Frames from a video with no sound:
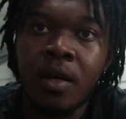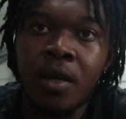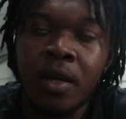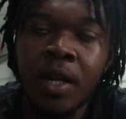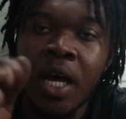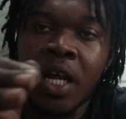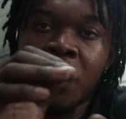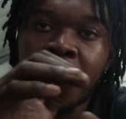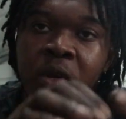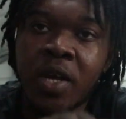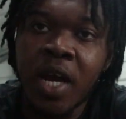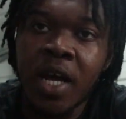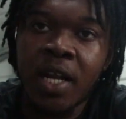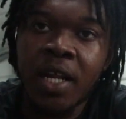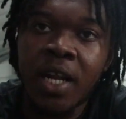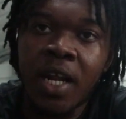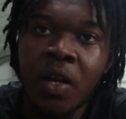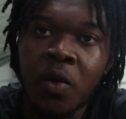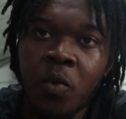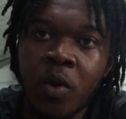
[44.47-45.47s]
Now that we got
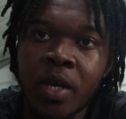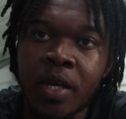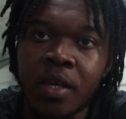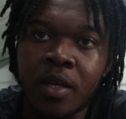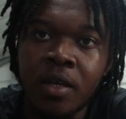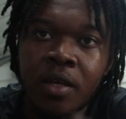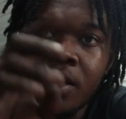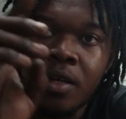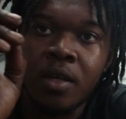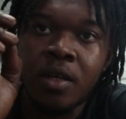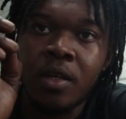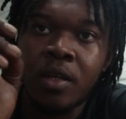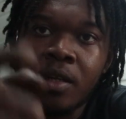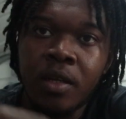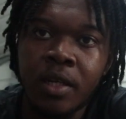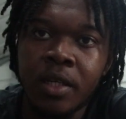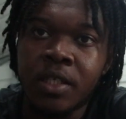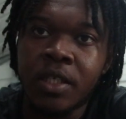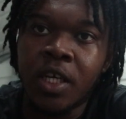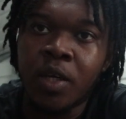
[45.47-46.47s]
that out of the way,
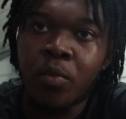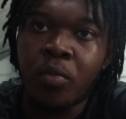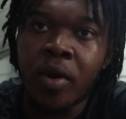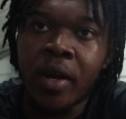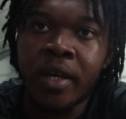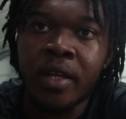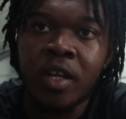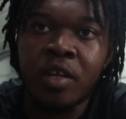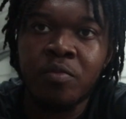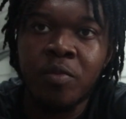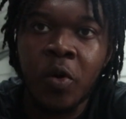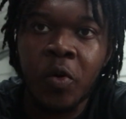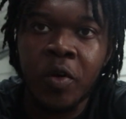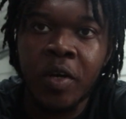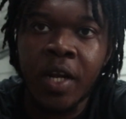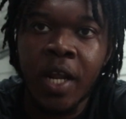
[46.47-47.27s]
let's get breaking this motor